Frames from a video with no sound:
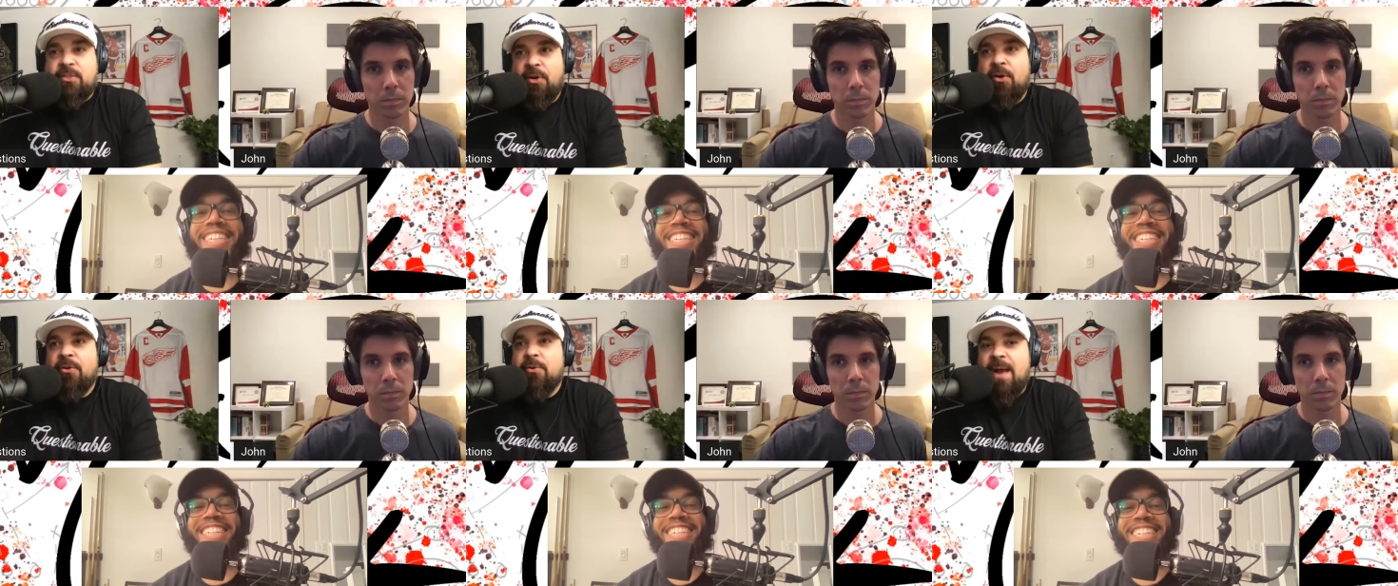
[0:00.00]

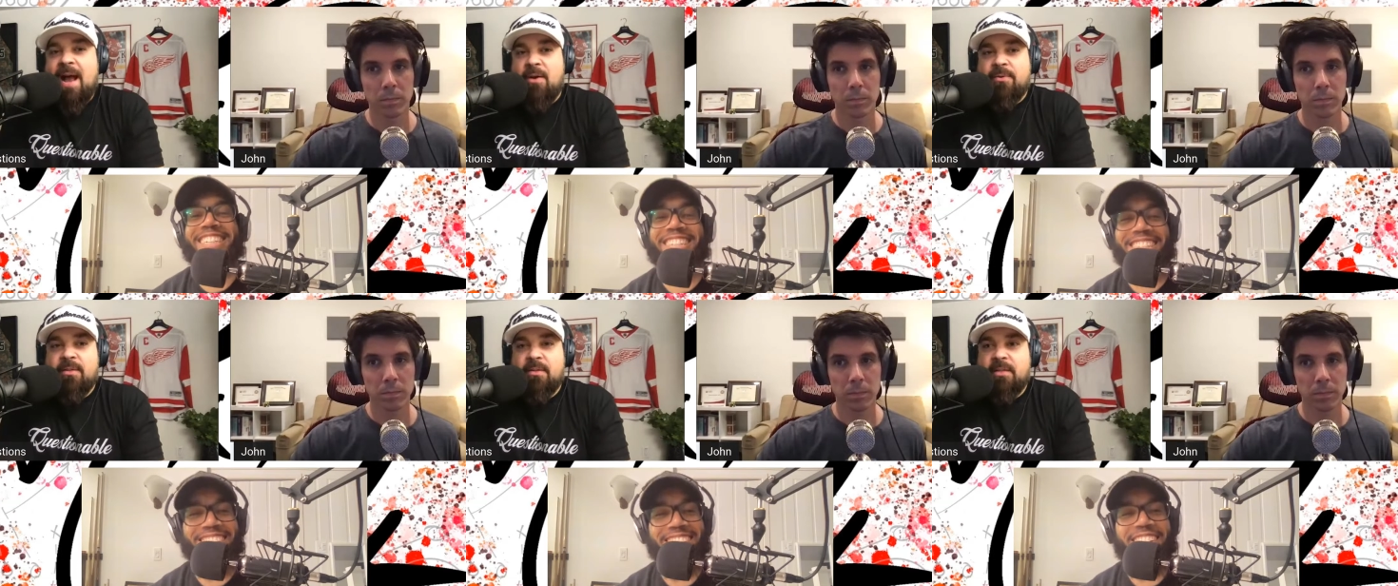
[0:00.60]
Speaker 1: turned
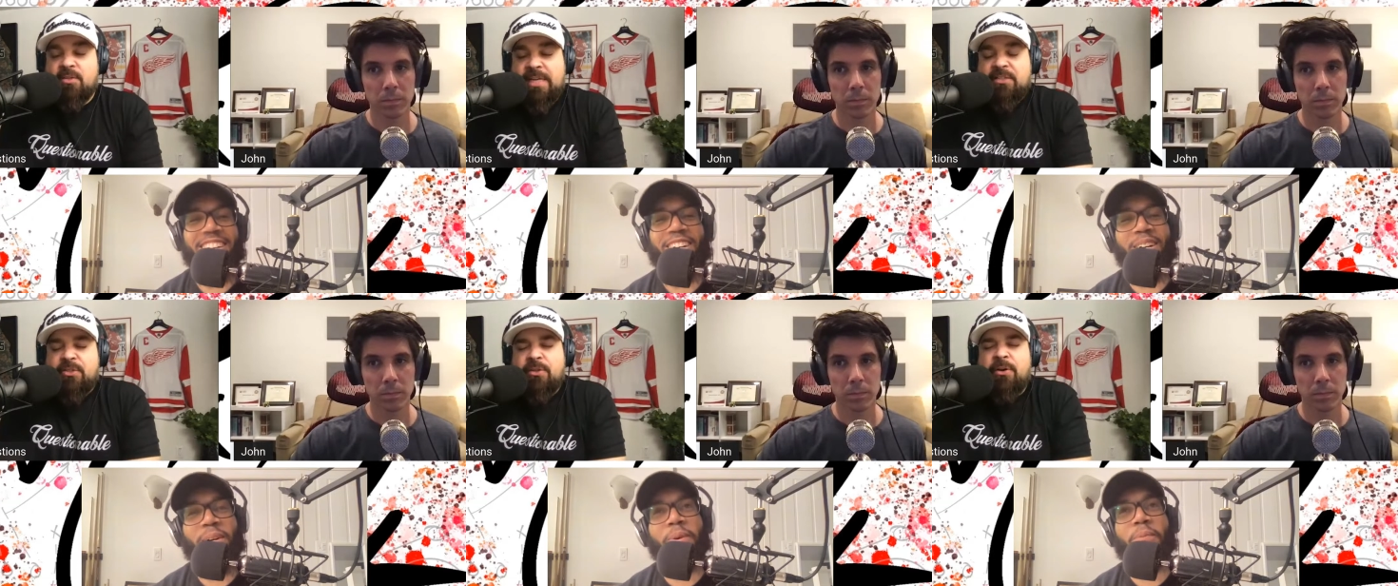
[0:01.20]
around
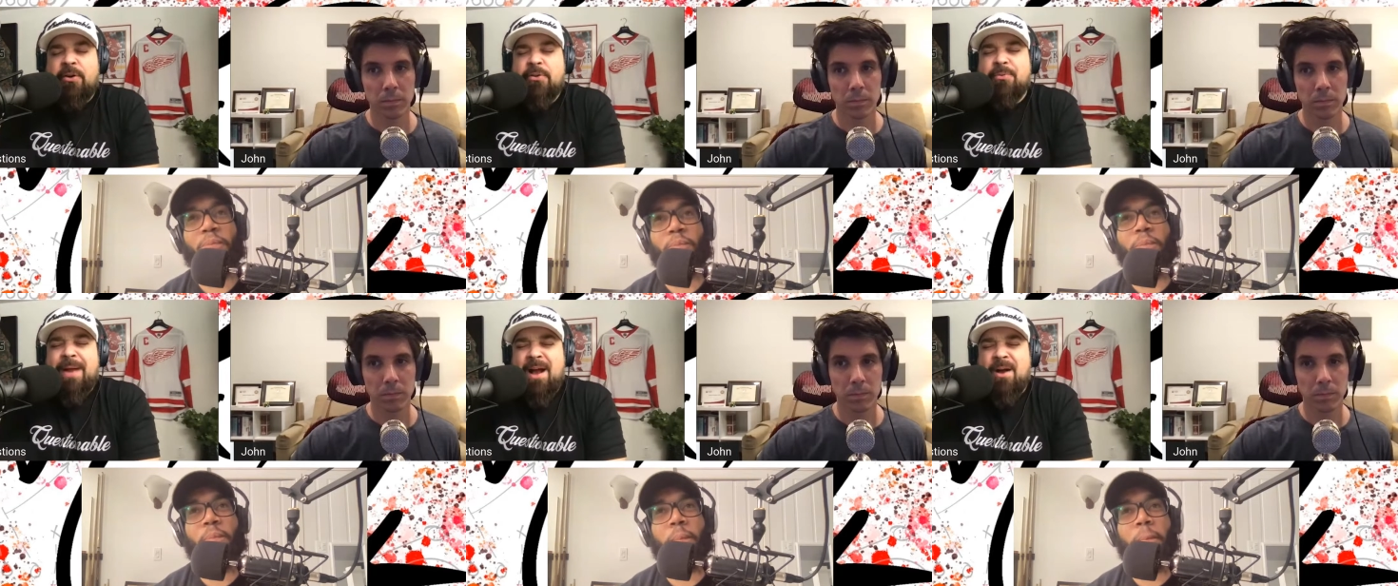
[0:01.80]
gets turned
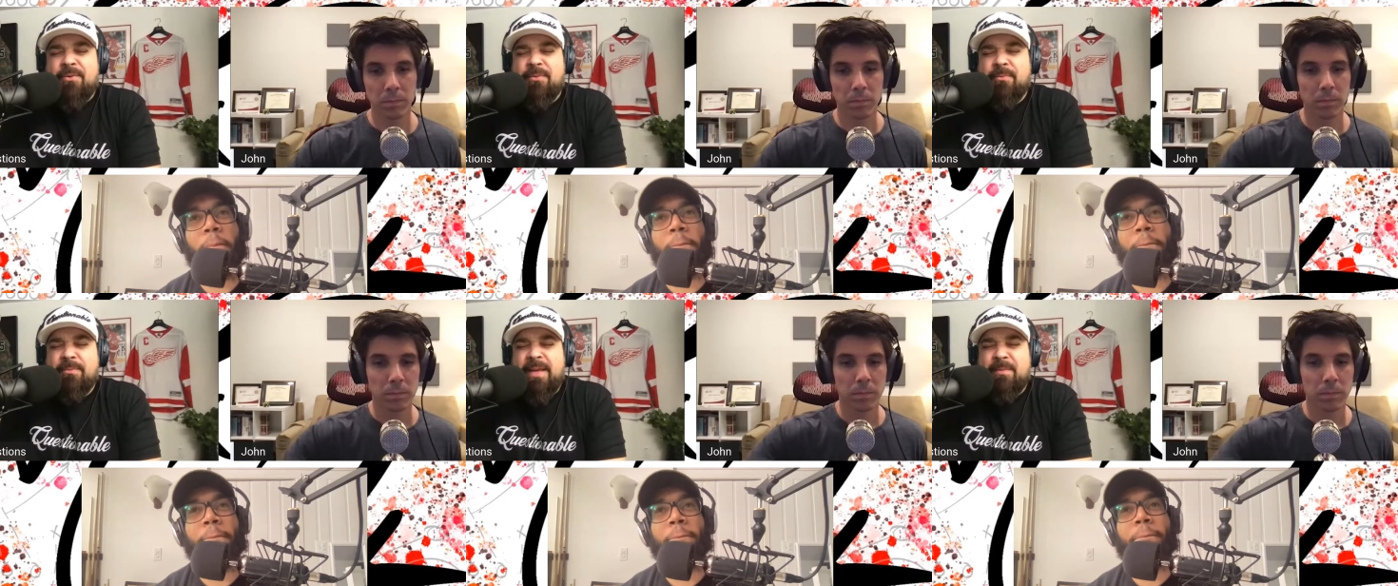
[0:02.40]
around
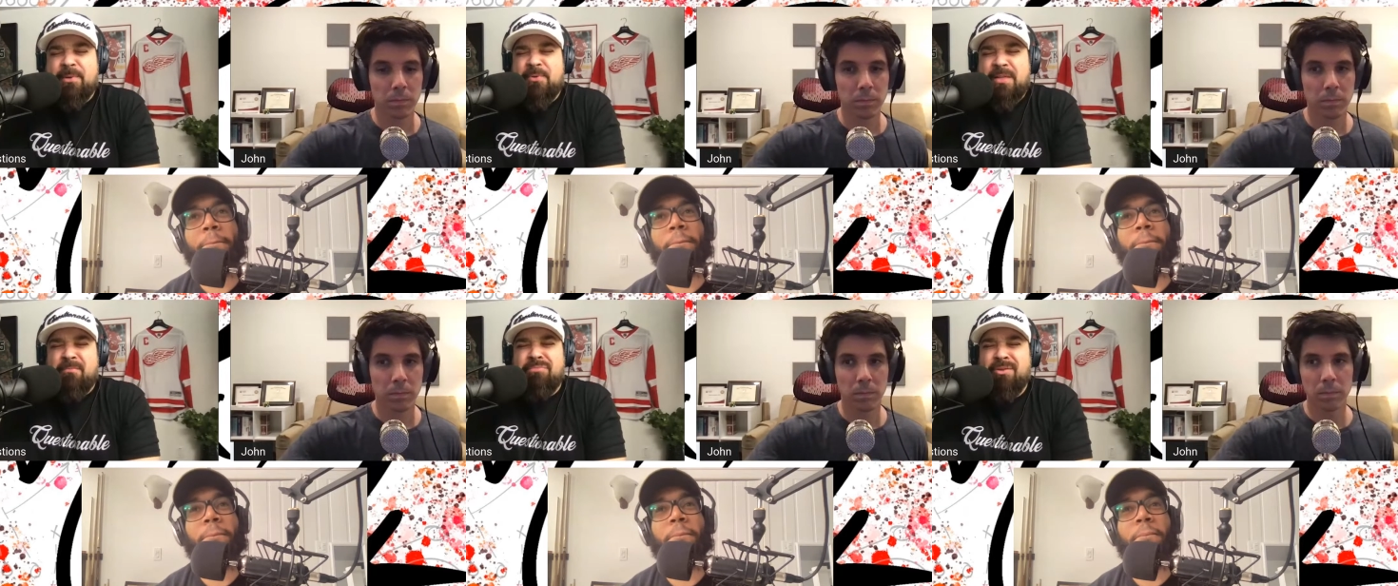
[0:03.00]
like between
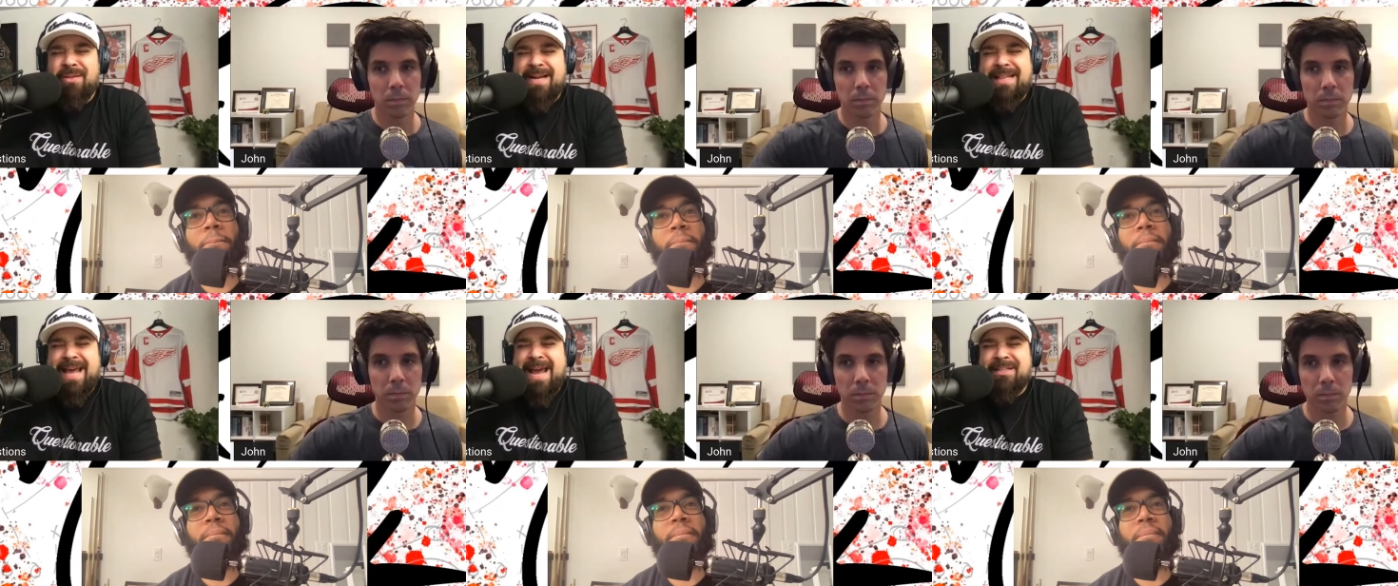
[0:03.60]
the blue line
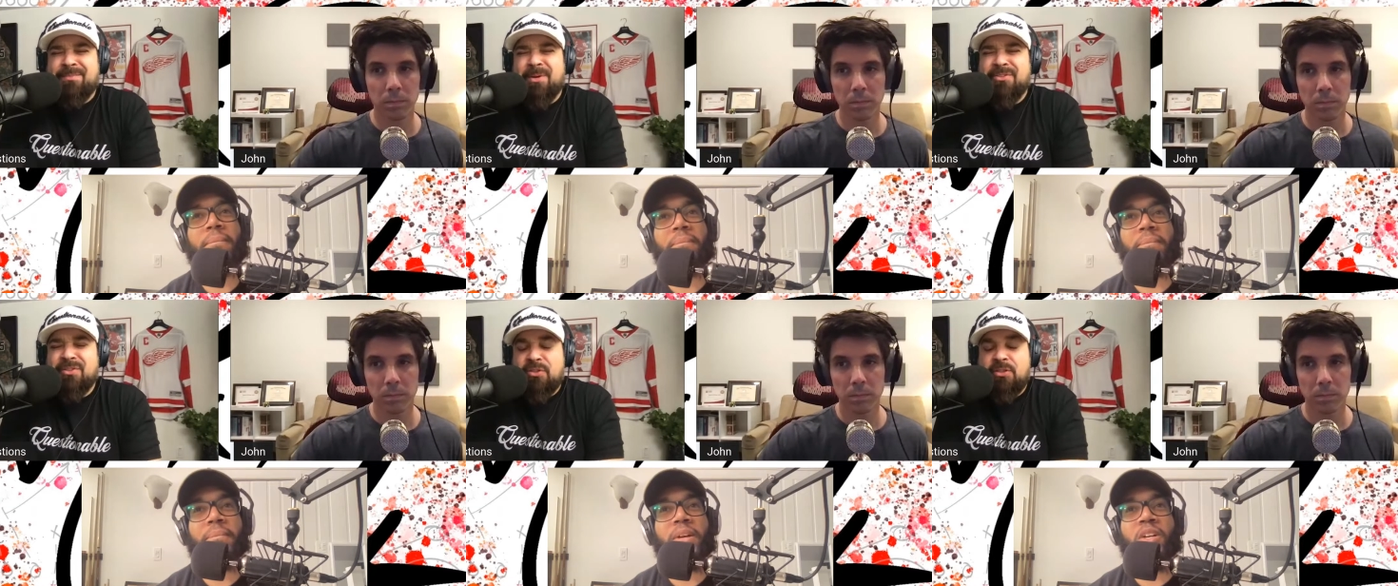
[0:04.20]
and the hash
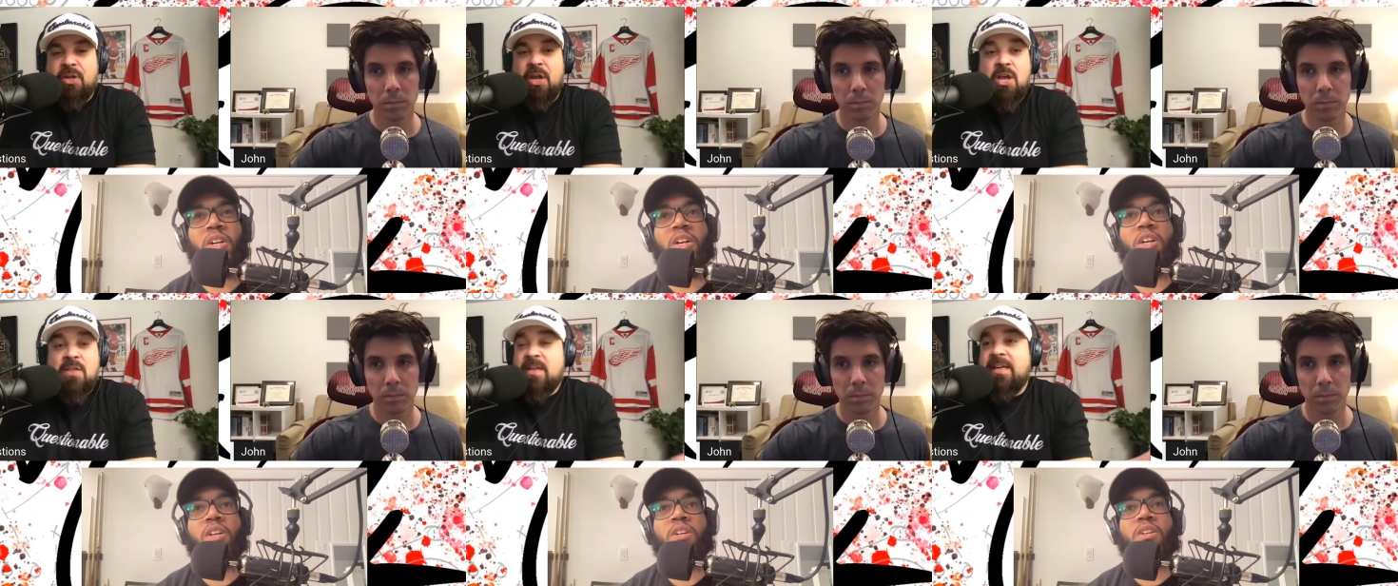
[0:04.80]
marks. Just
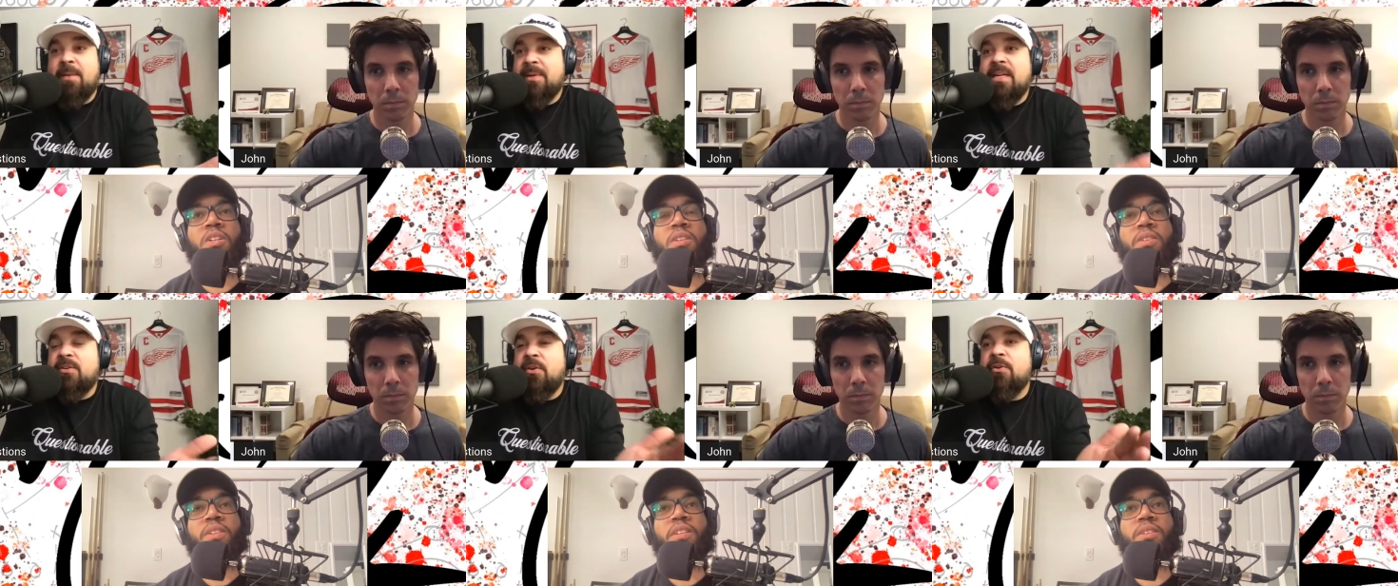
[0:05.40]
they kept
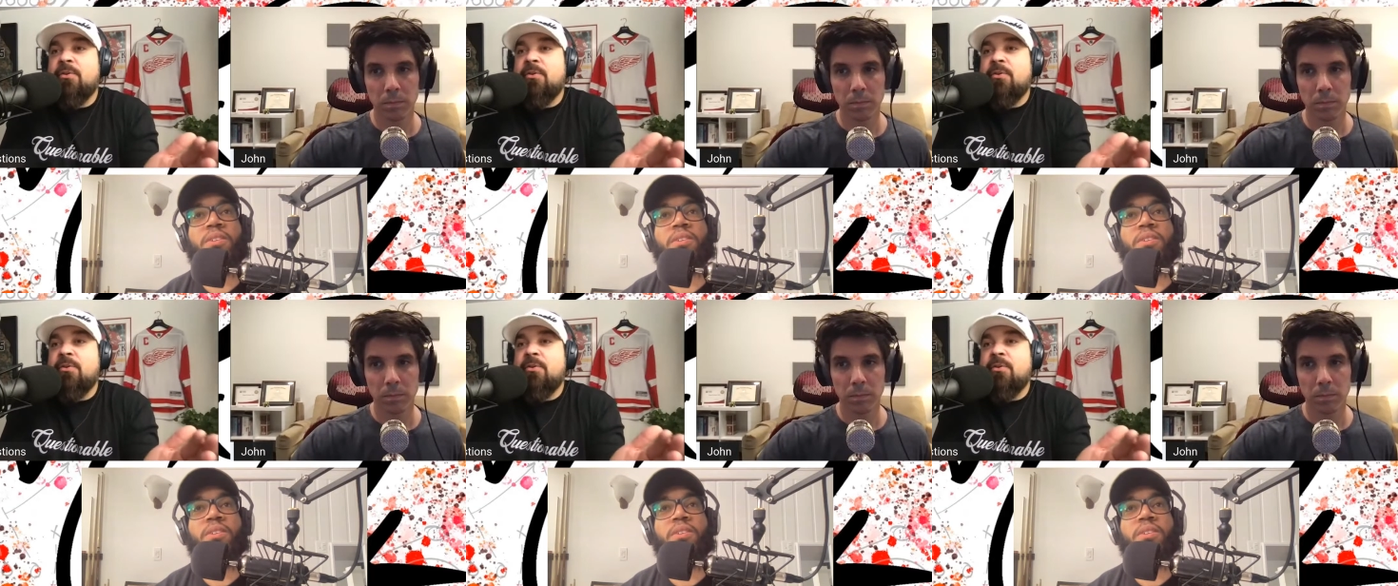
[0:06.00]
getting turned